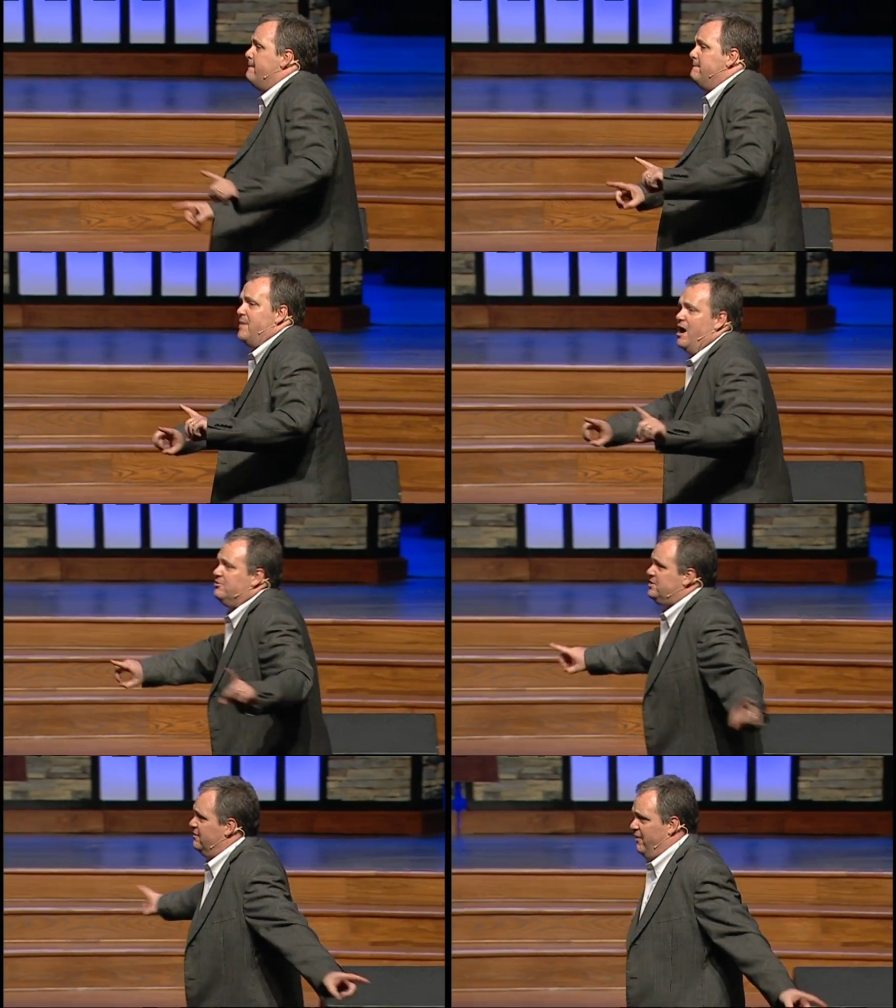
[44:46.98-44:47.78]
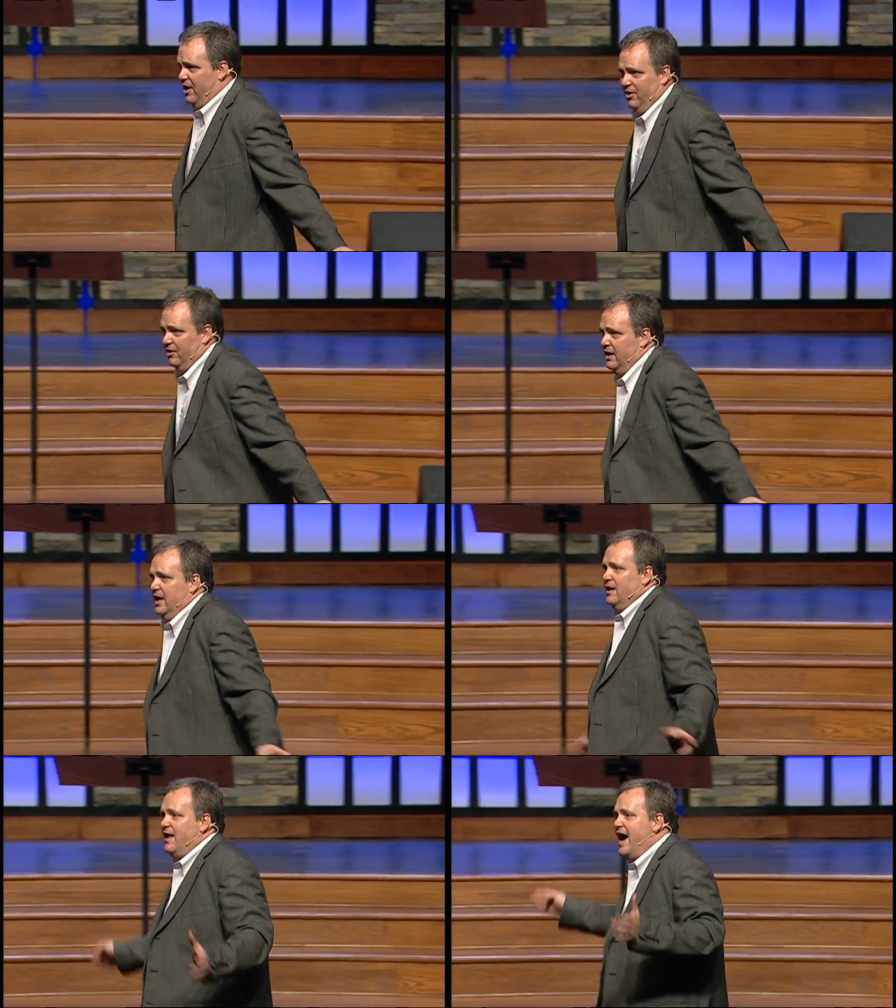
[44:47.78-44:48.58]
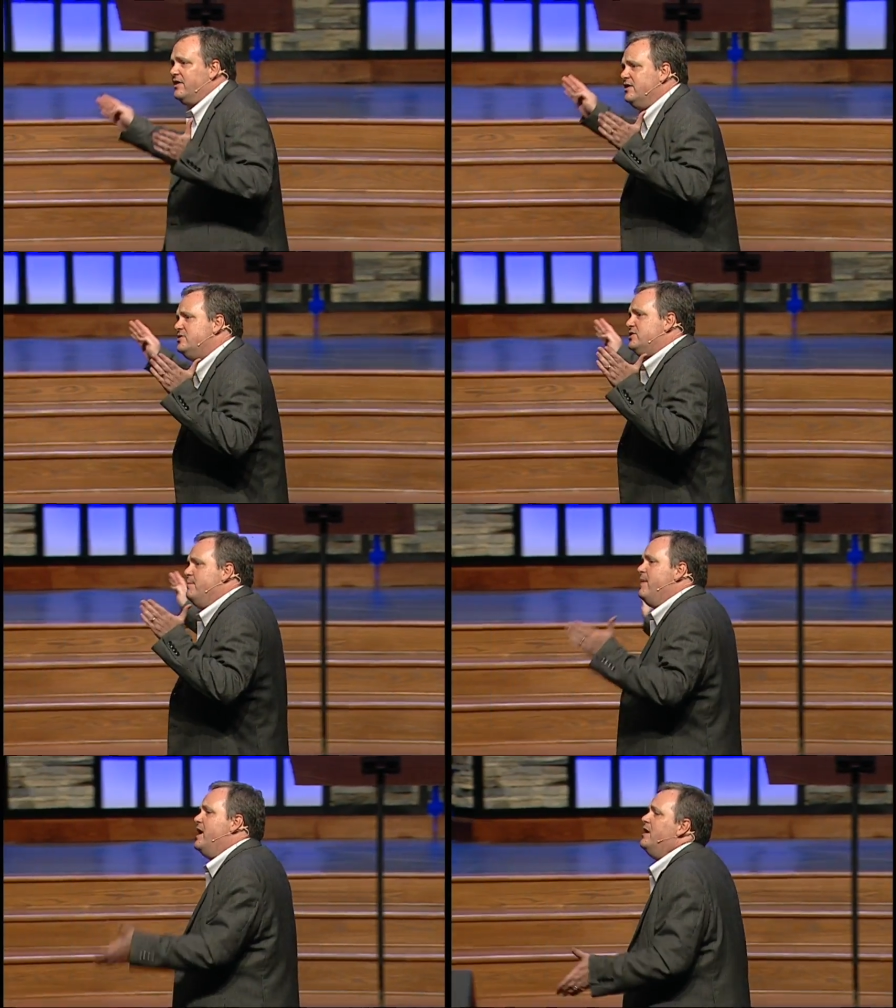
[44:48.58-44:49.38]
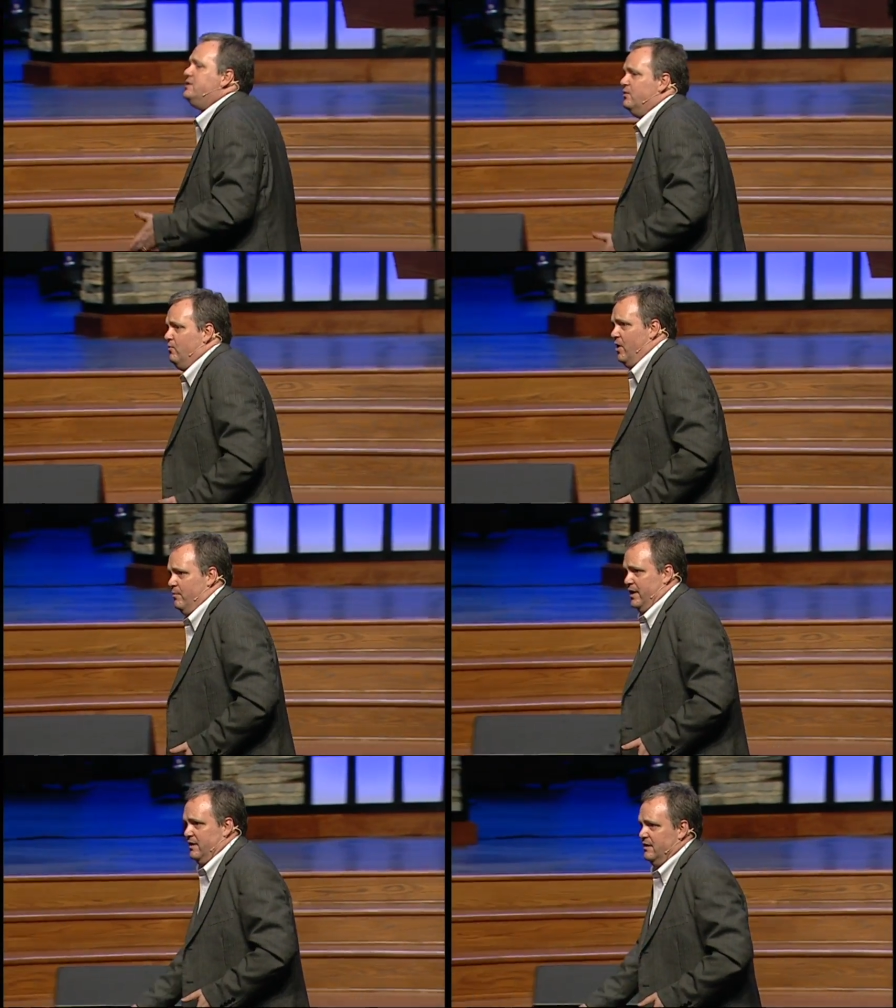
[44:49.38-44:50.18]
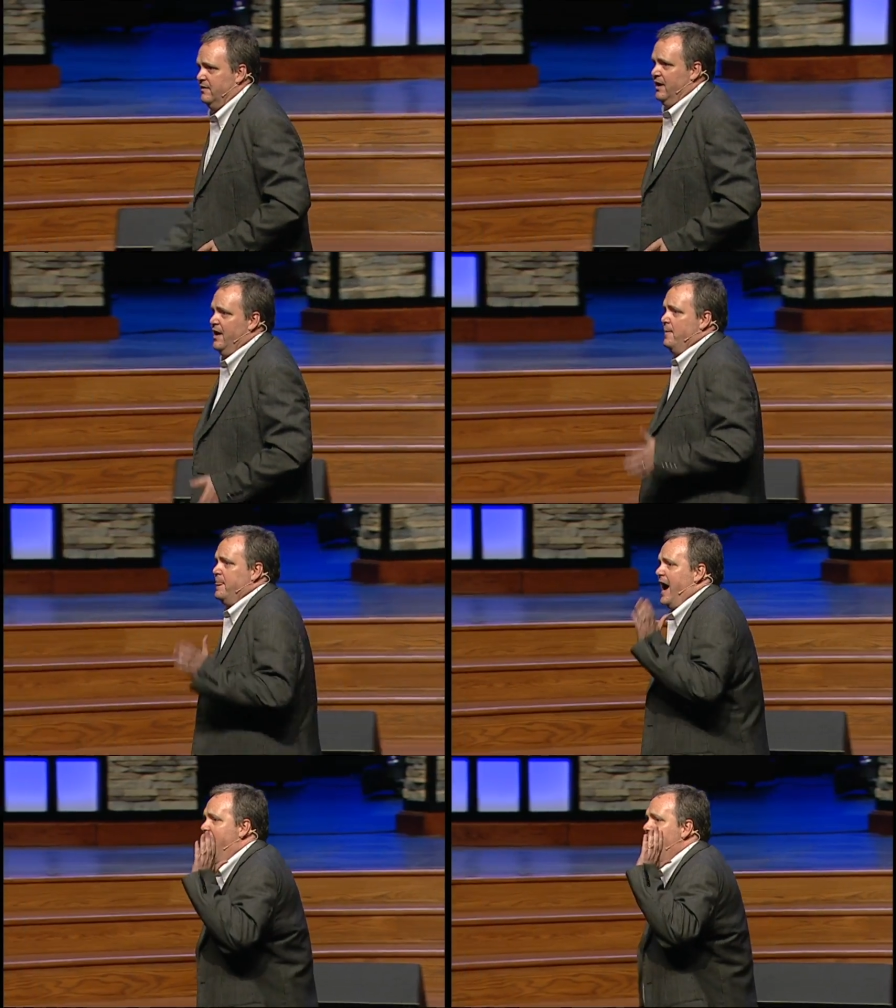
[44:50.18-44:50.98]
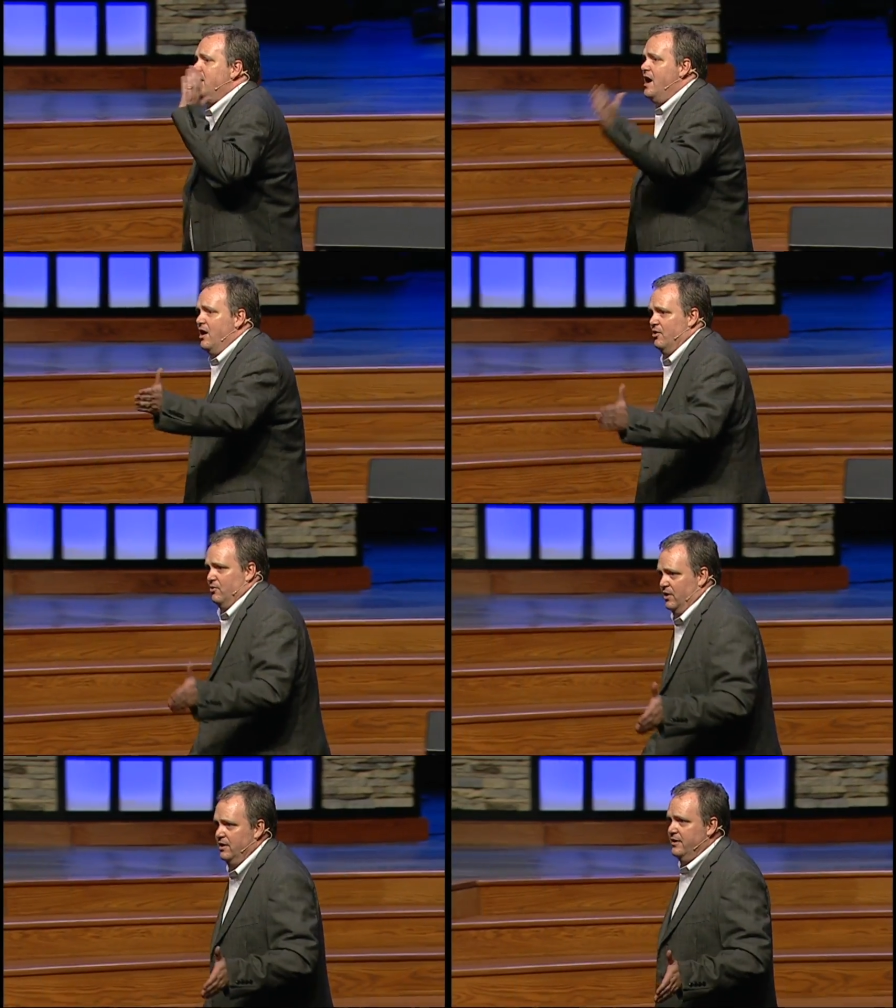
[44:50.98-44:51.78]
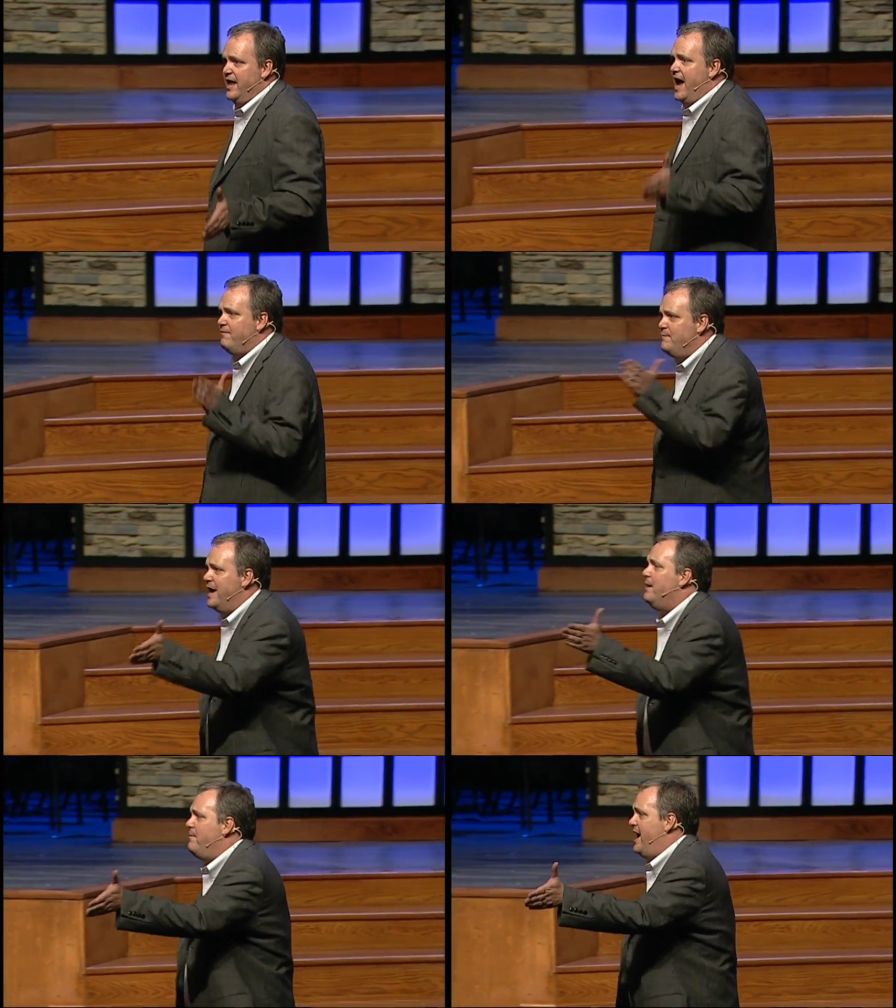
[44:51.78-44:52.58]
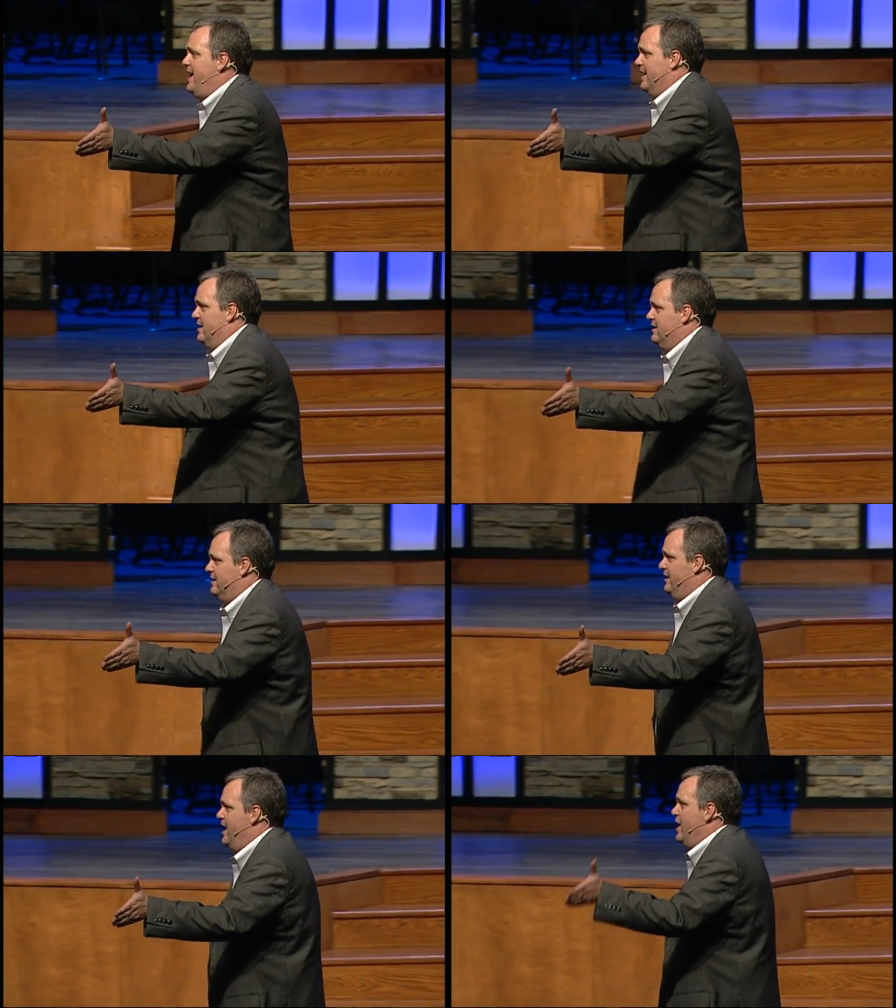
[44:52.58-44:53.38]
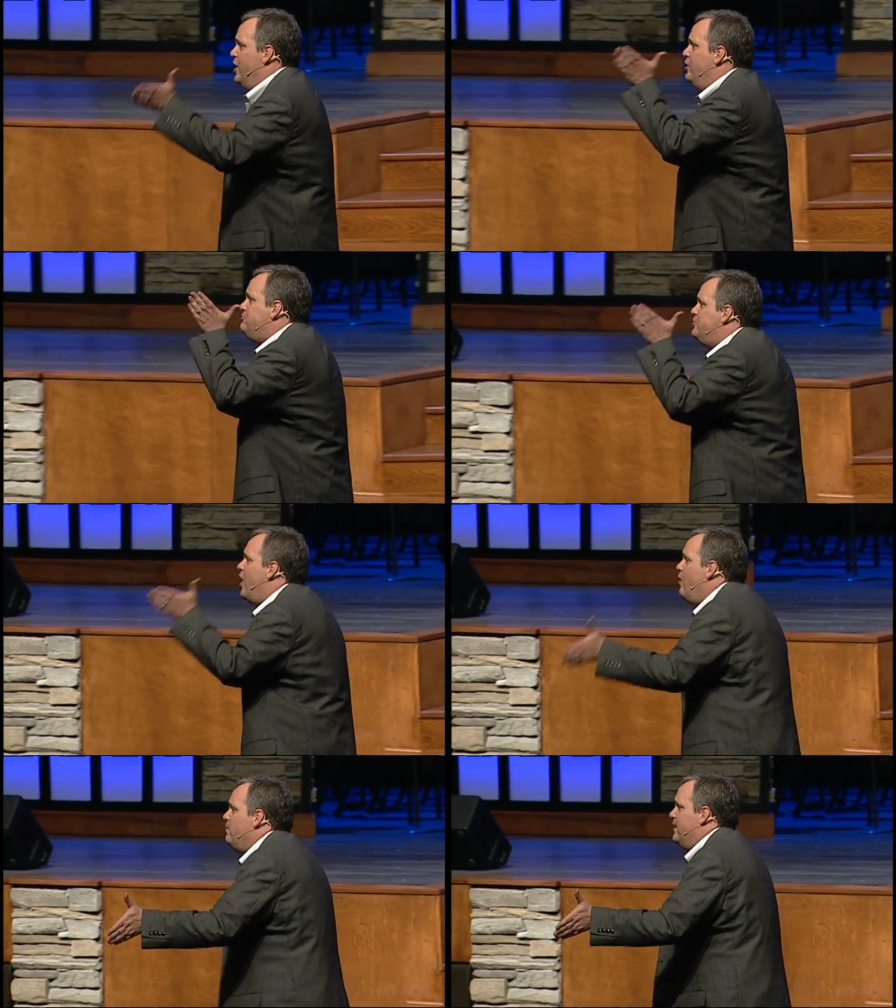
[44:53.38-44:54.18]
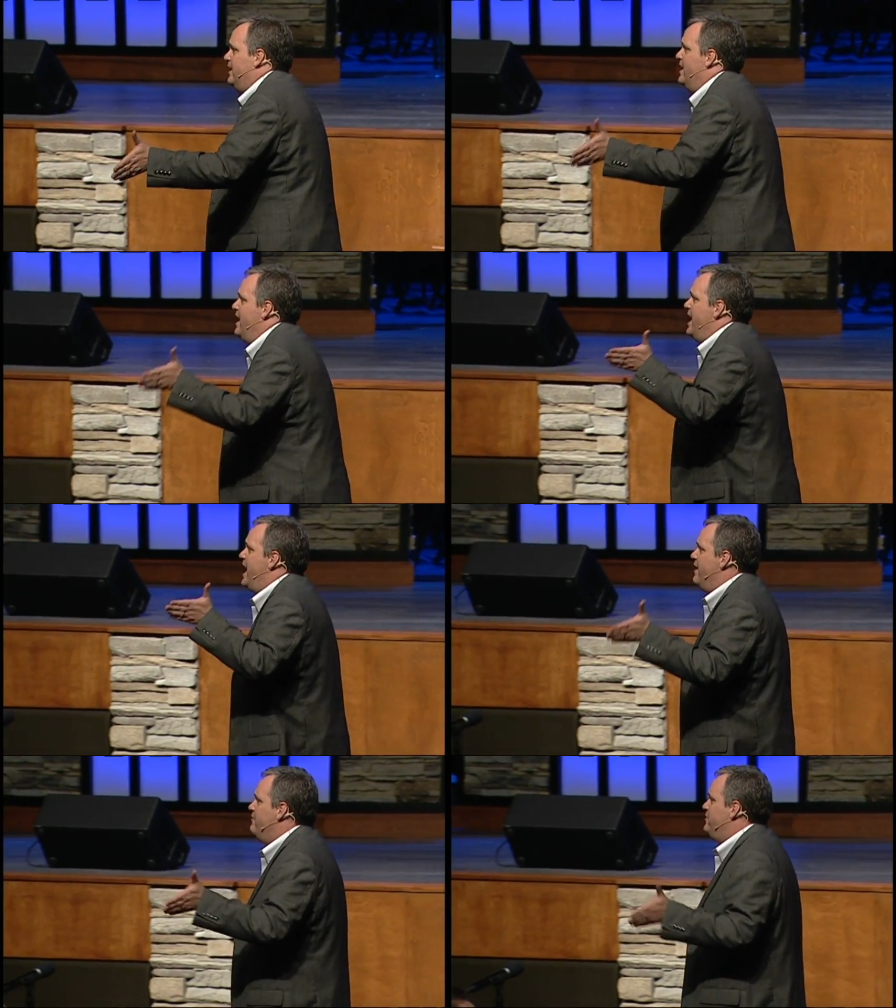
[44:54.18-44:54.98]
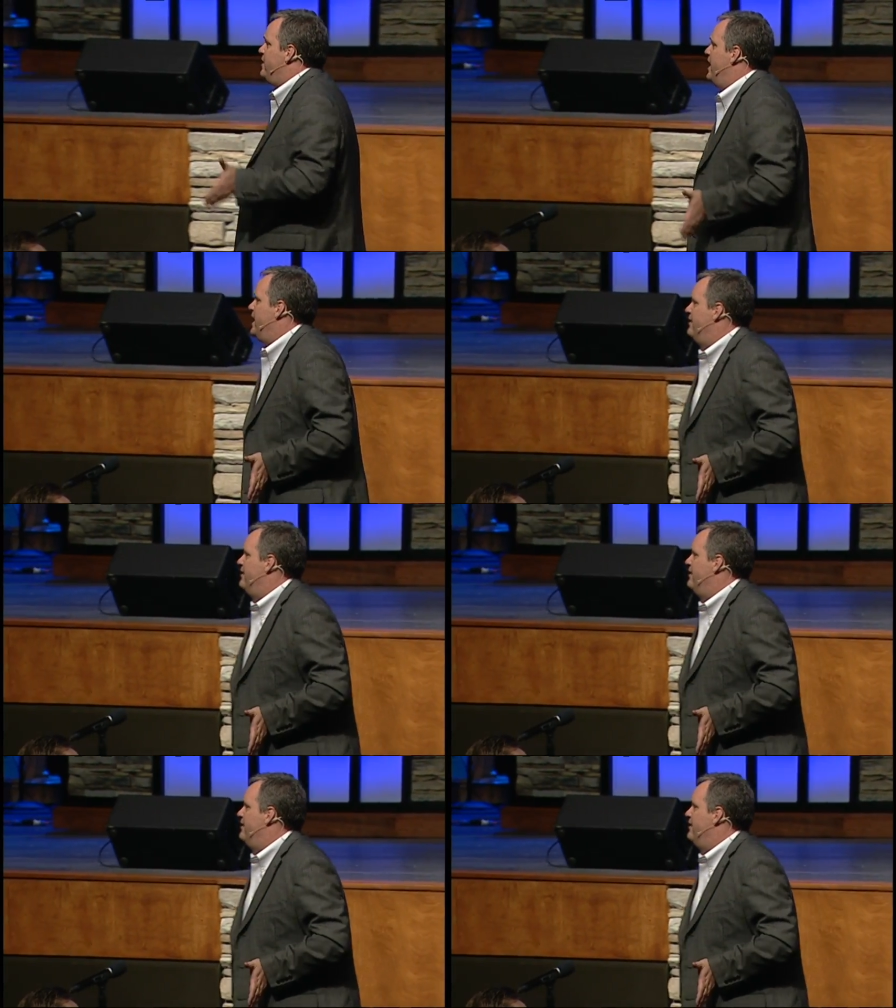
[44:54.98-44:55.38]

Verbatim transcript: most of all, like this Samaritan woman, I know that I've met a man who told me everything